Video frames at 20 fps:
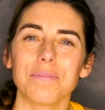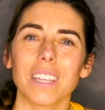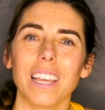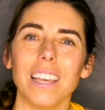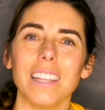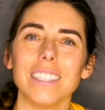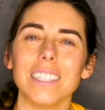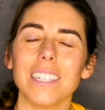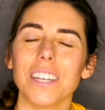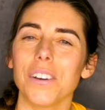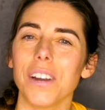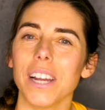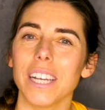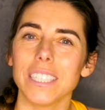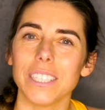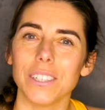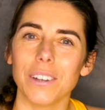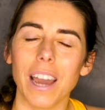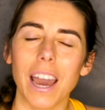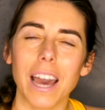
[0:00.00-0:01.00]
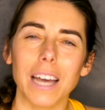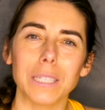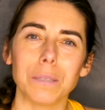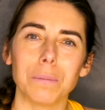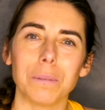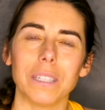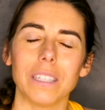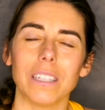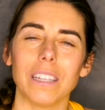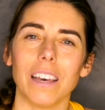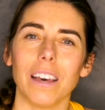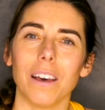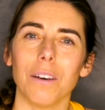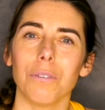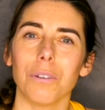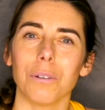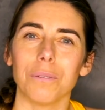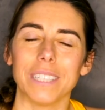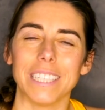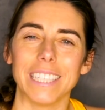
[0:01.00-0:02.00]
Integration has been there
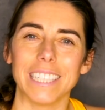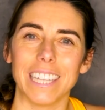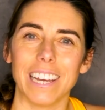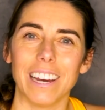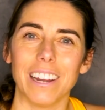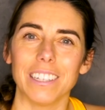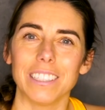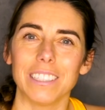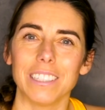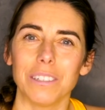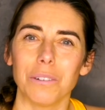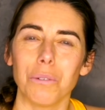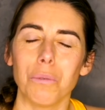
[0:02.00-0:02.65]
from the start.